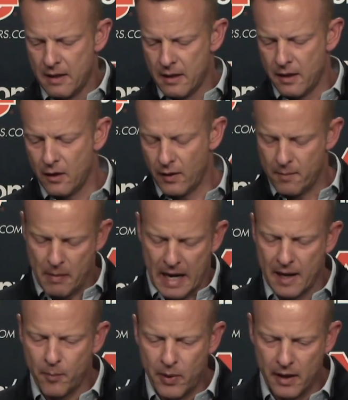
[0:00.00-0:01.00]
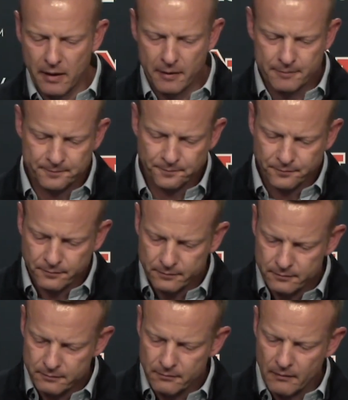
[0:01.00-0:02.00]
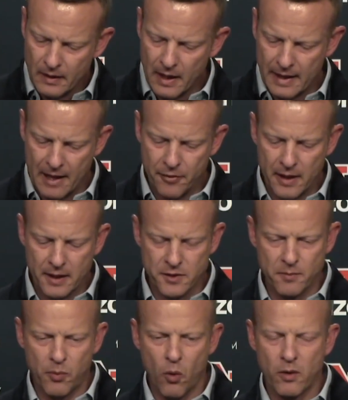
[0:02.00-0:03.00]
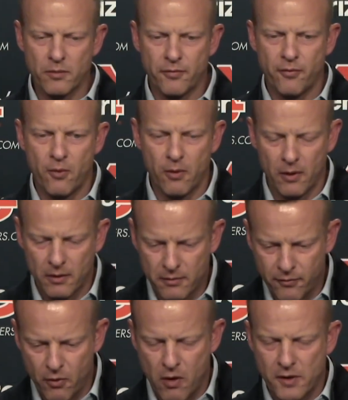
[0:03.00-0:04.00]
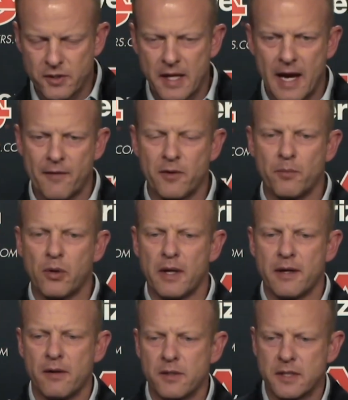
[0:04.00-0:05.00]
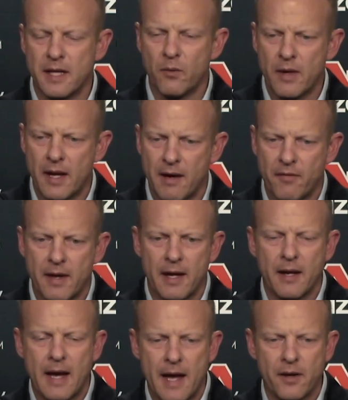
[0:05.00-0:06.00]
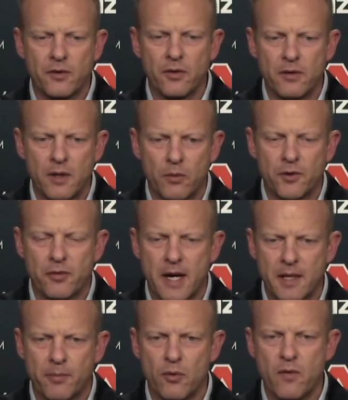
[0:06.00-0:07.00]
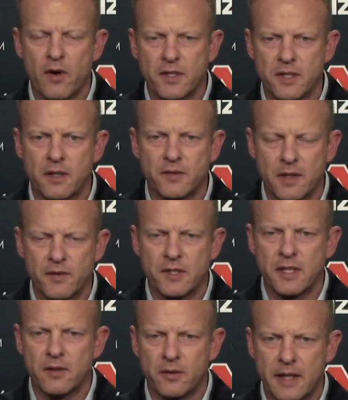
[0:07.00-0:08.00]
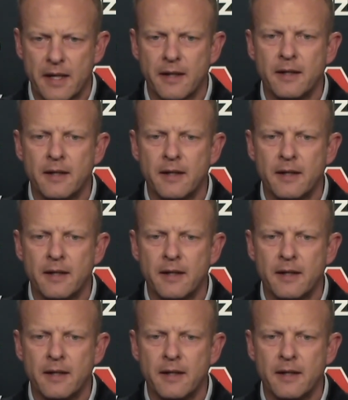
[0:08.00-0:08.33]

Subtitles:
you know, in my opinion, and I think it's important for our staff and players, that we have that attitude that we're trying to prove ourselves every single day.